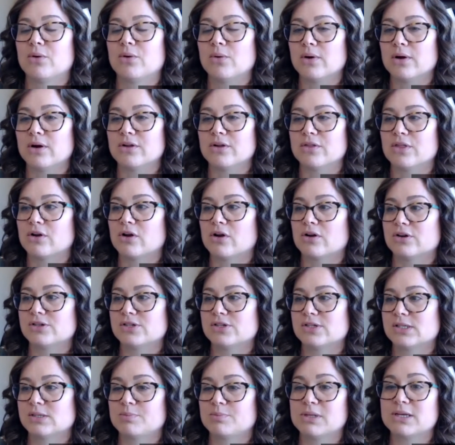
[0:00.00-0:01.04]
or there are
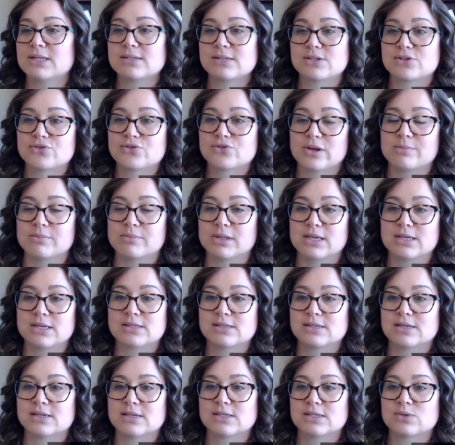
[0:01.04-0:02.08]
split stream
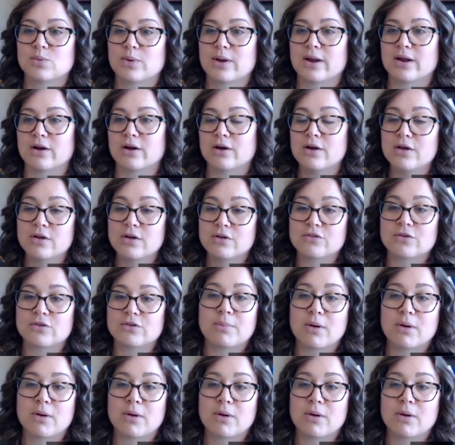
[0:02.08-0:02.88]
leases where for